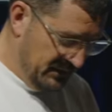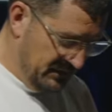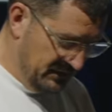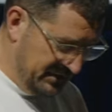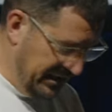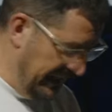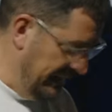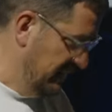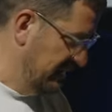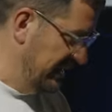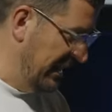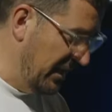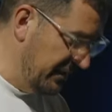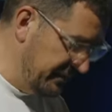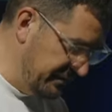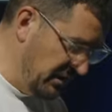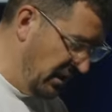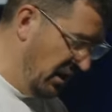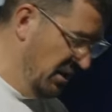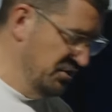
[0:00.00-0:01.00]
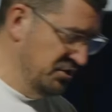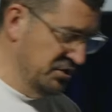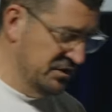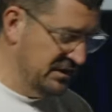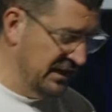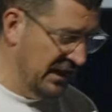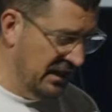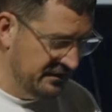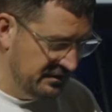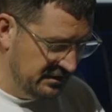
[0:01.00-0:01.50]
10,000,
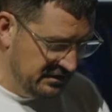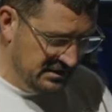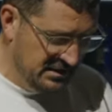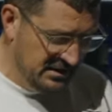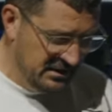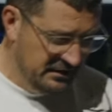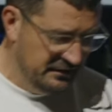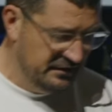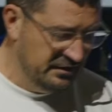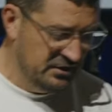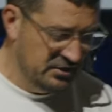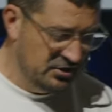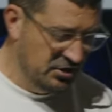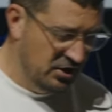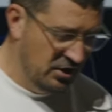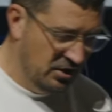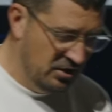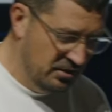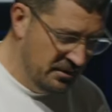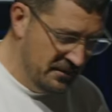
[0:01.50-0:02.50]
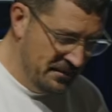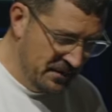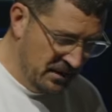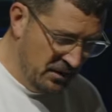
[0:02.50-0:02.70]
100,000 years ago,